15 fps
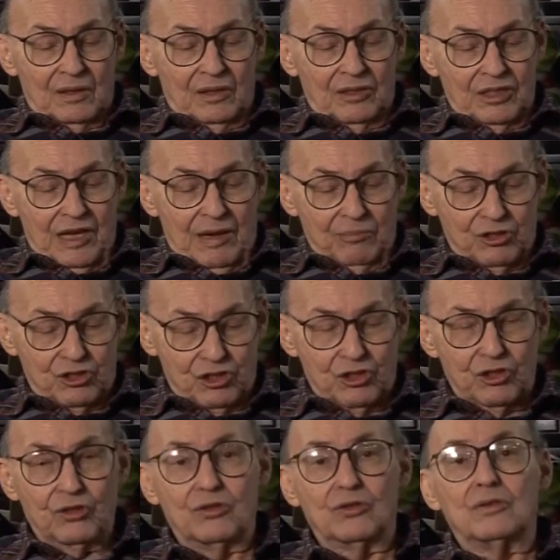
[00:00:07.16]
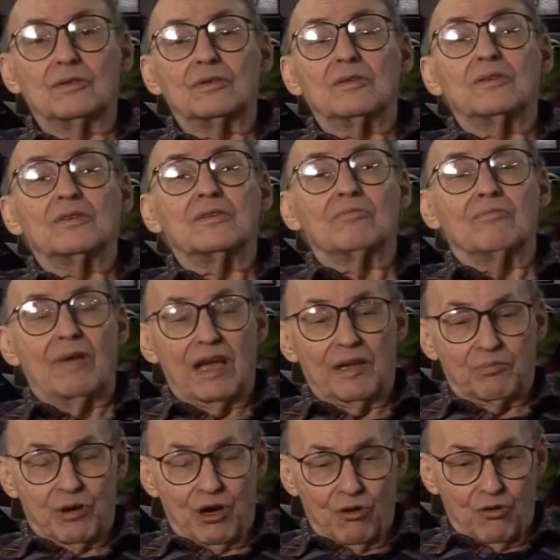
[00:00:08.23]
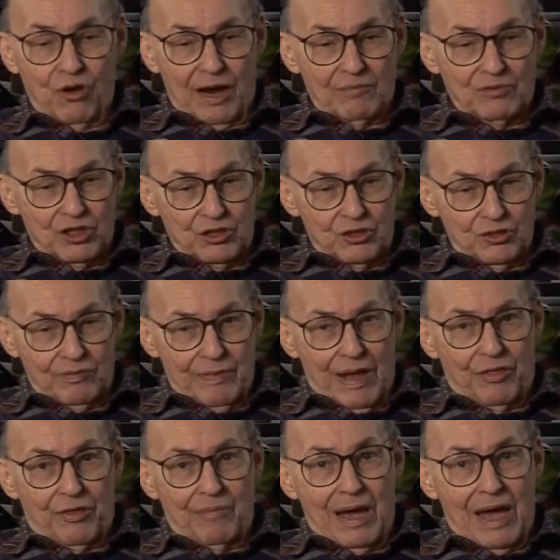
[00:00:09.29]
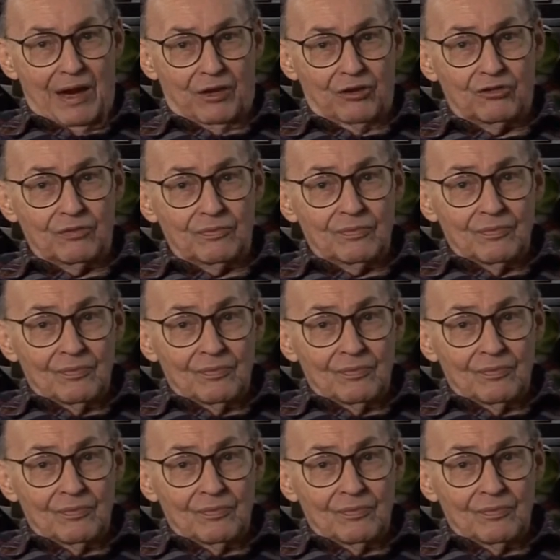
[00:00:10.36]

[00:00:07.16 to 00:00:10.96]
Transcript: attempts to make programs that do mathematics.